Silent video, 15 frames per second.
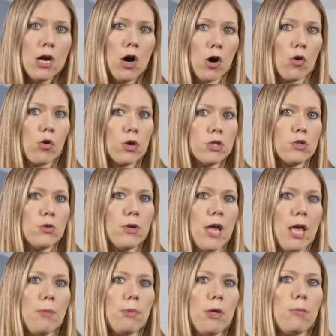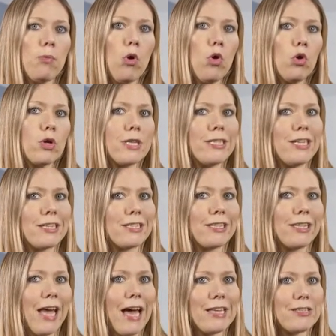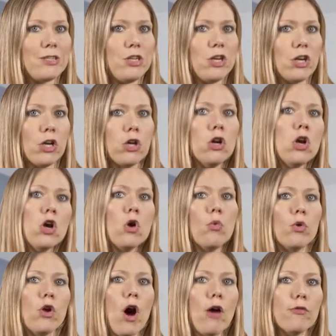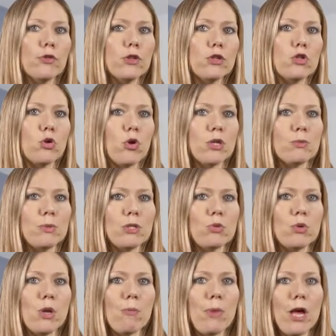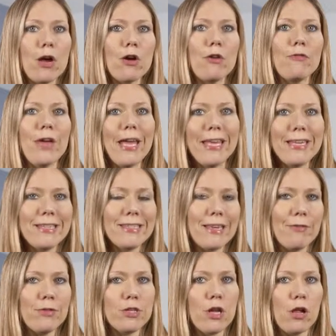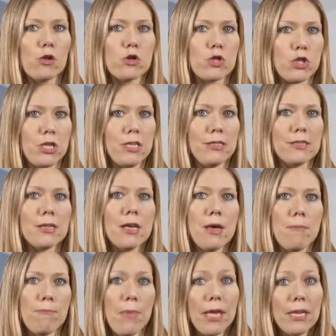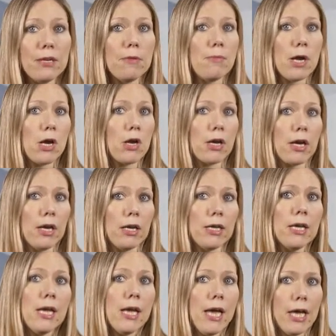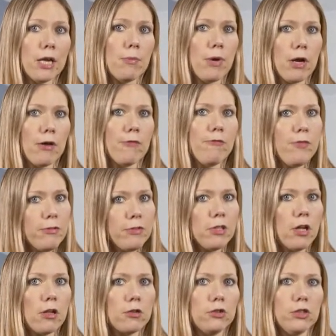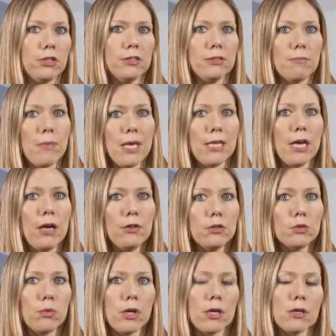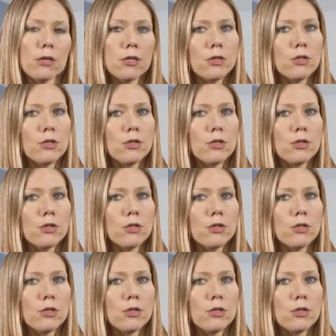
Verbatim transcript: According to an AP poll conducted last year, when offered the choice between a pair of $87 jeans made in America and a pair of $50 jeans made elsewhere,